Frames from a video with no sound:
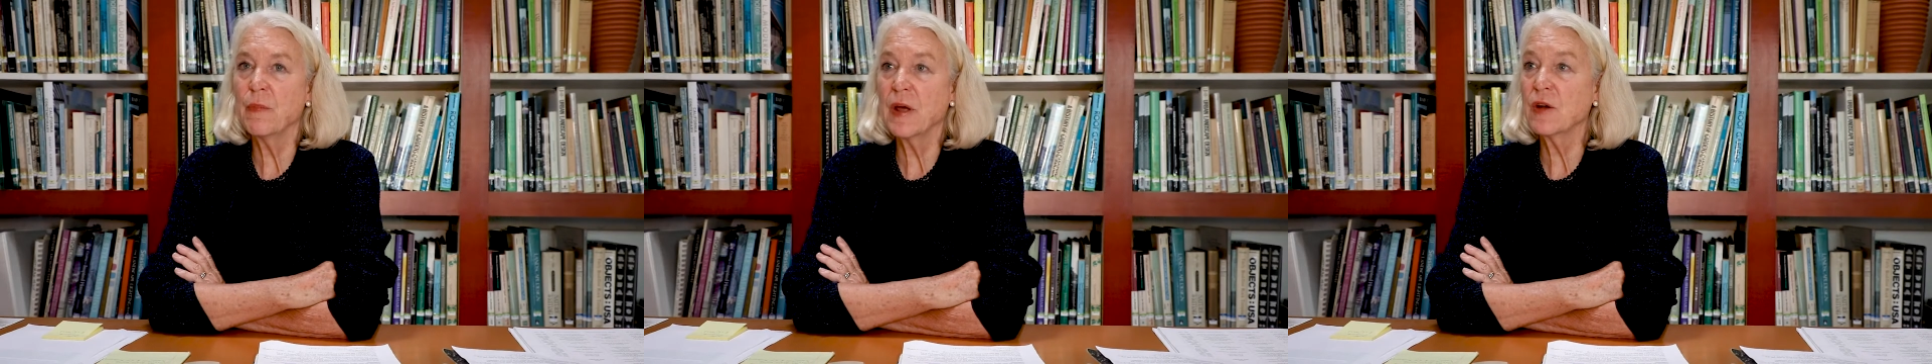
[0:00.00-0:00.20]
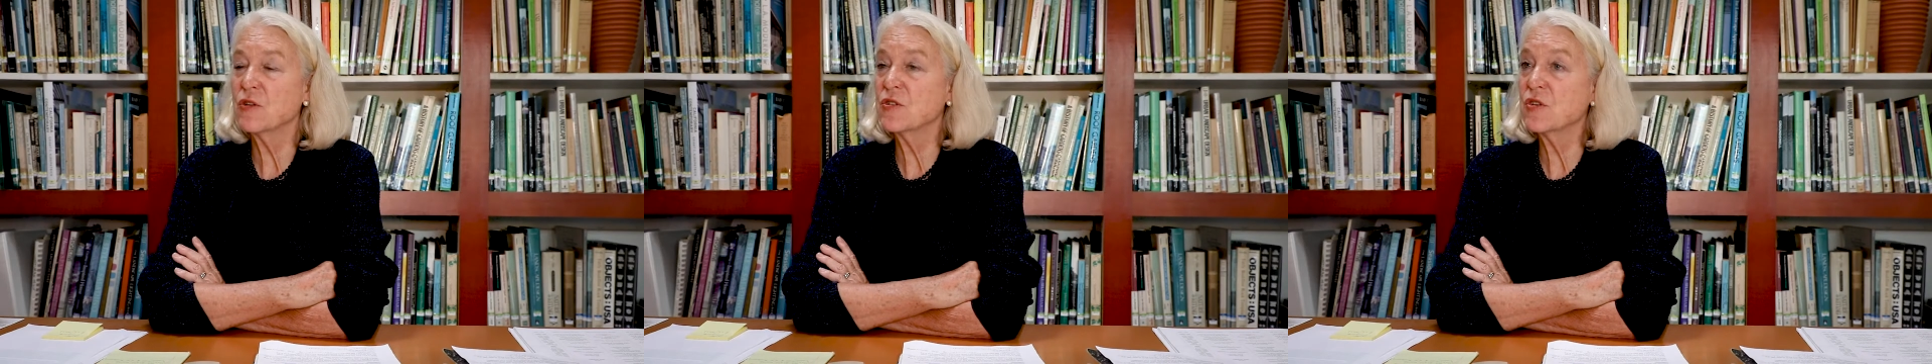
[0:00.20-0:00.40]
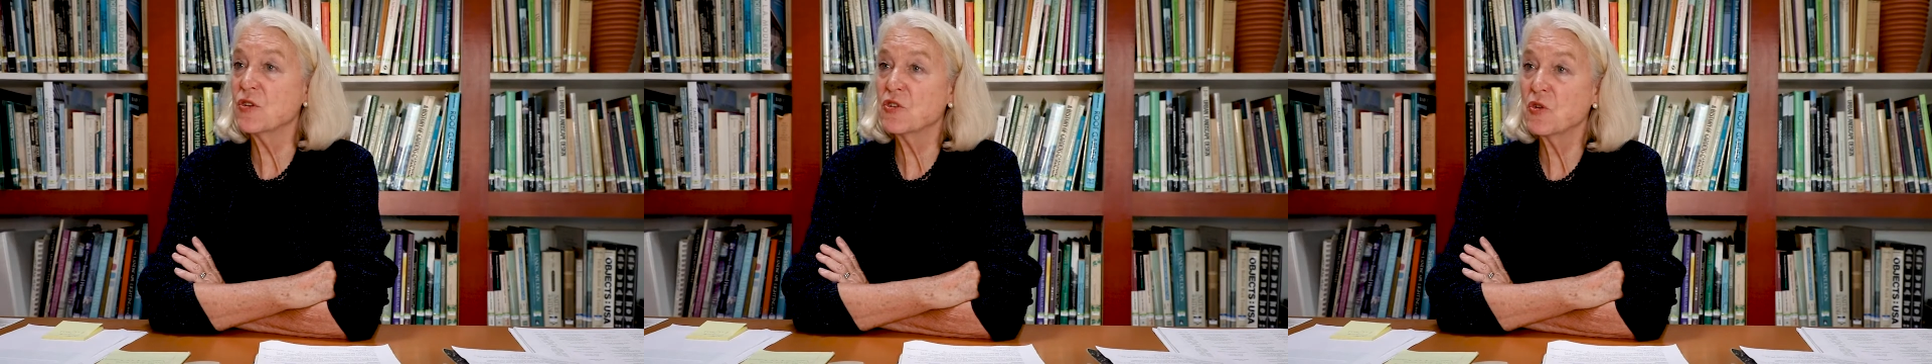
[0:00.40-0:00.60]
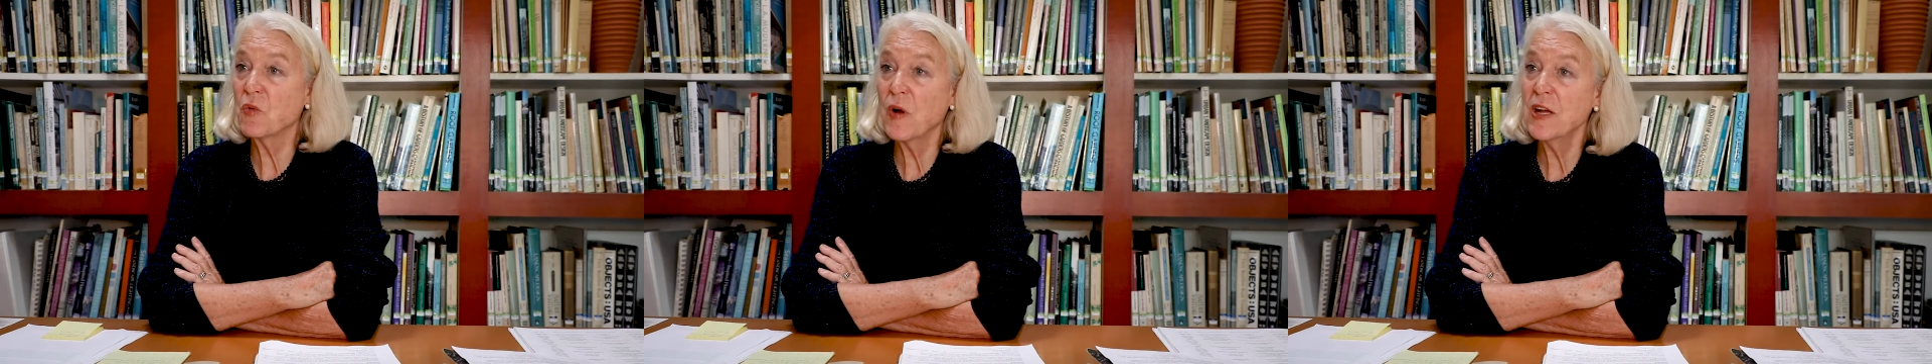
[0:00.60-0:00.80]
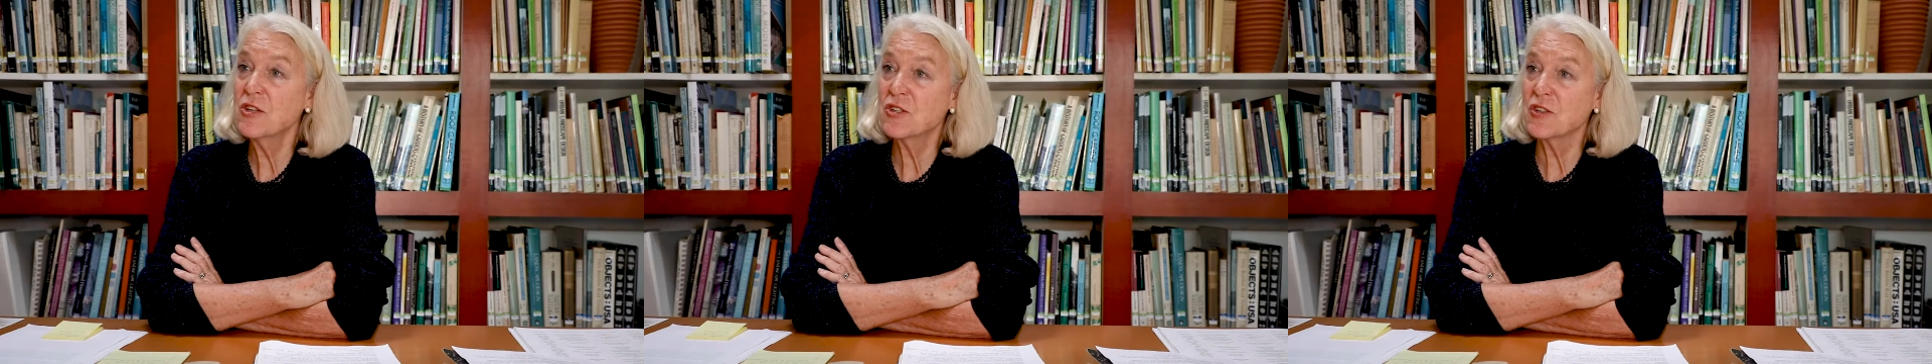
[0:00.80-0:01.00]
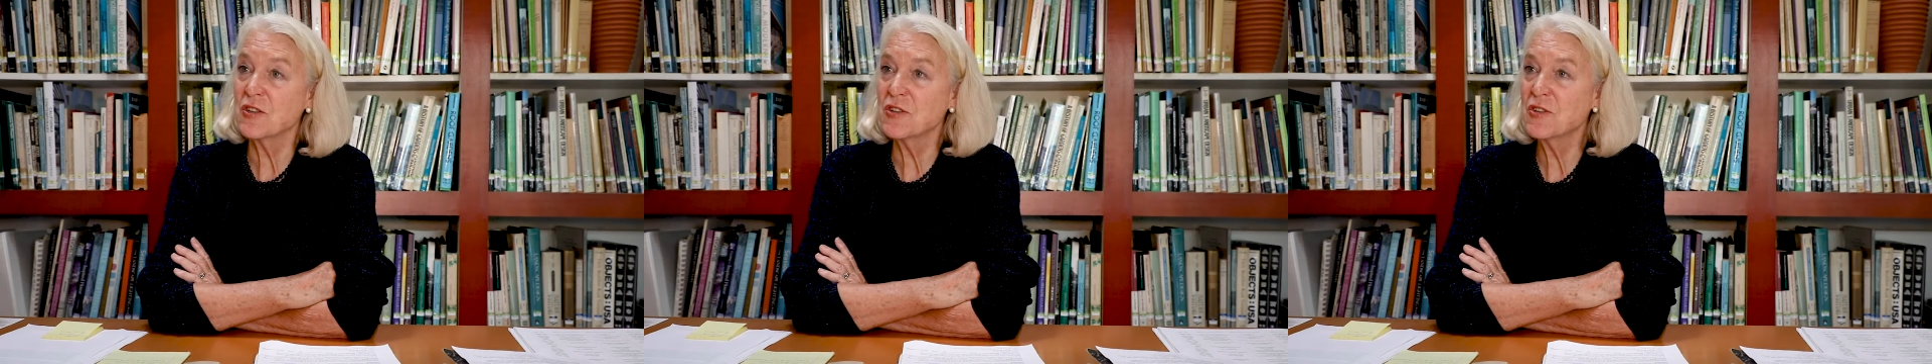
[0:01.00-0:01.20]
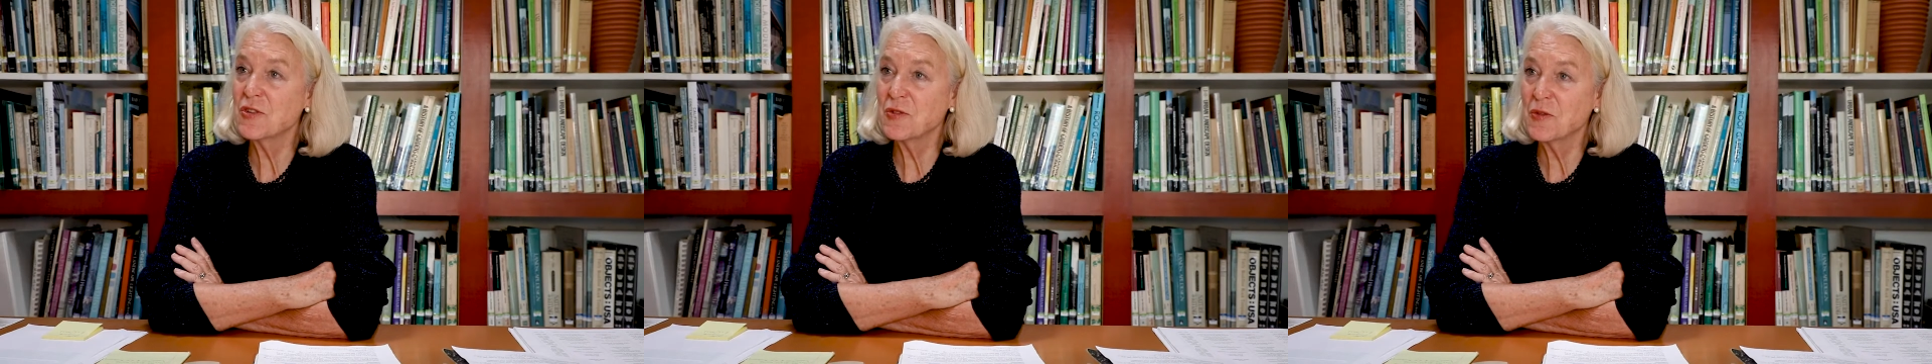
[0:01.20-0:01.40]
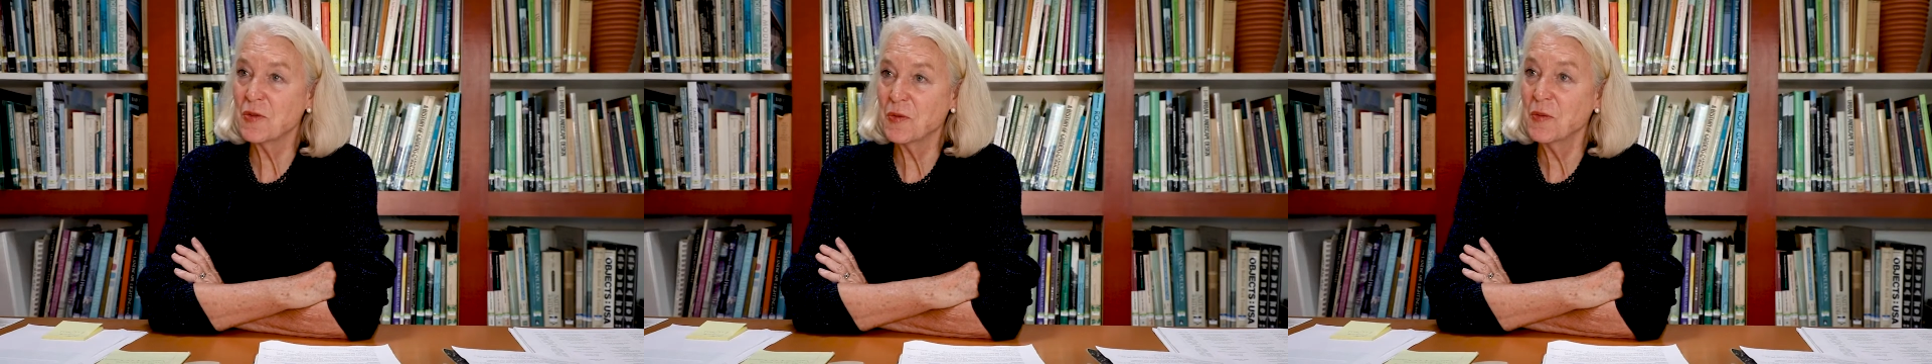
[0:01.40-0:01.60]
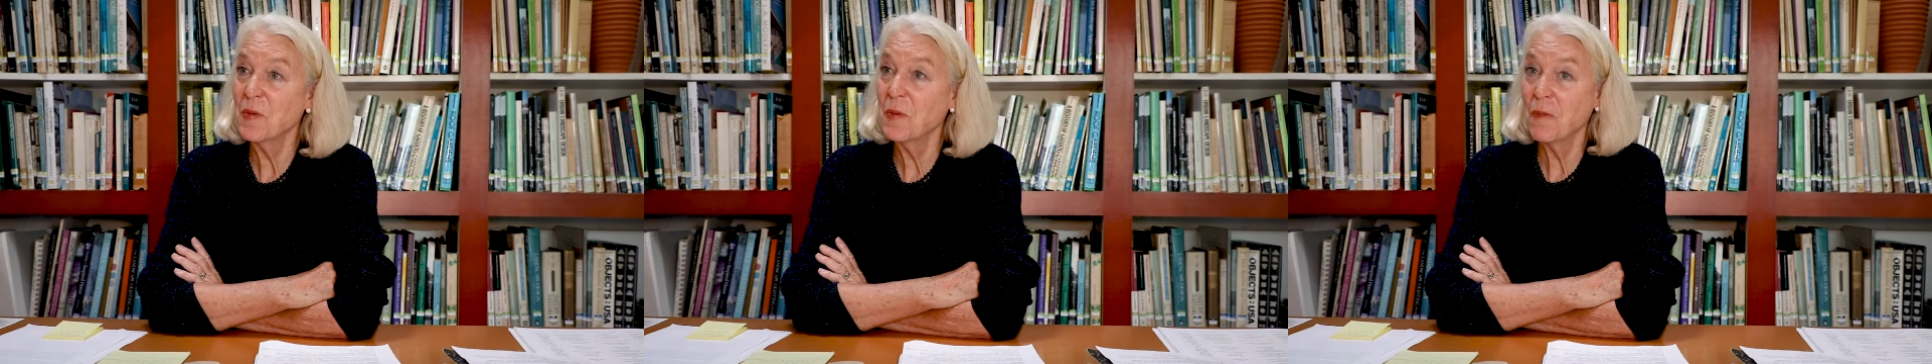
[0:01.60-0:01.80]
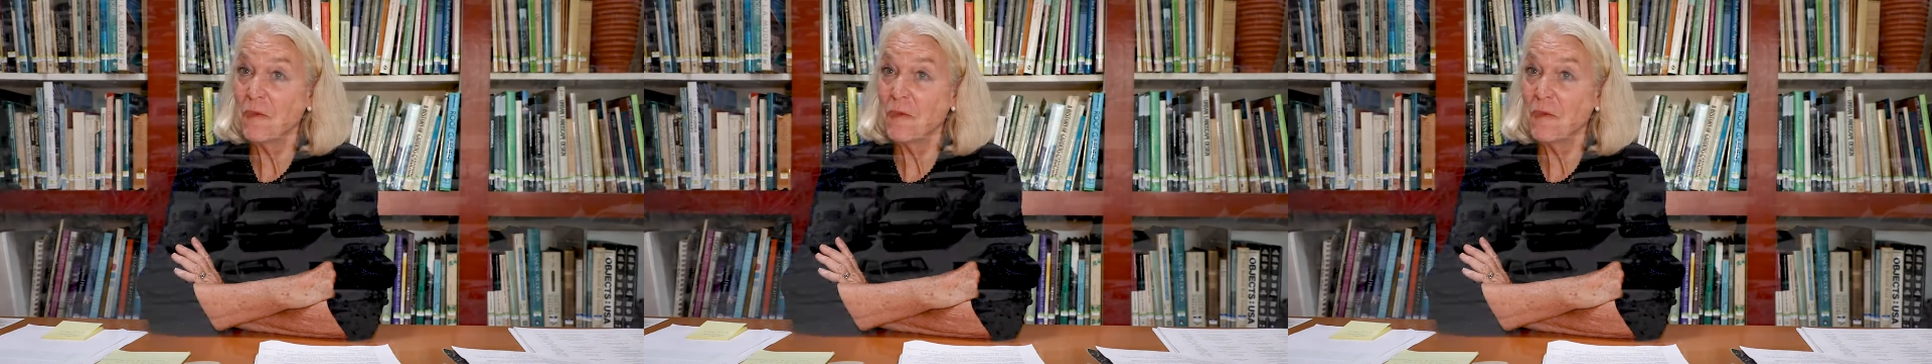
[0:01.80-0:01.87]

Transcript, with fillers: better situation to